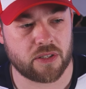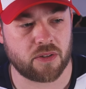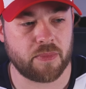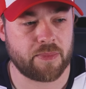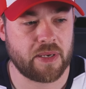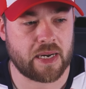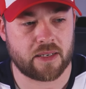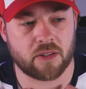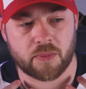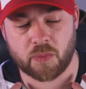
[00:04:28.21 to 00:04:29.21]
So maybe
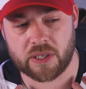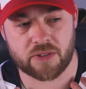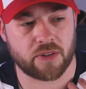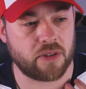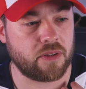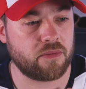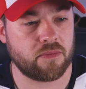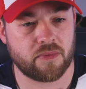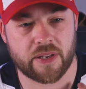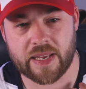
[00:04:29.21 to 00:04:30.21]
add a little bit of white to the,
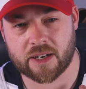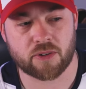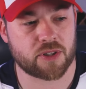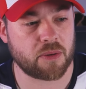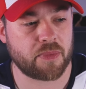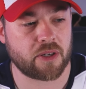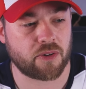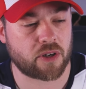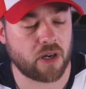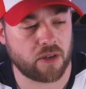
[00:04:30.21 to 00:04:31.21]
the neck or something or
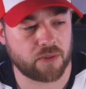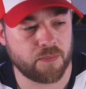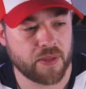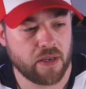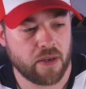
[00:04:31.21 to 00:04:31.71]
the collar.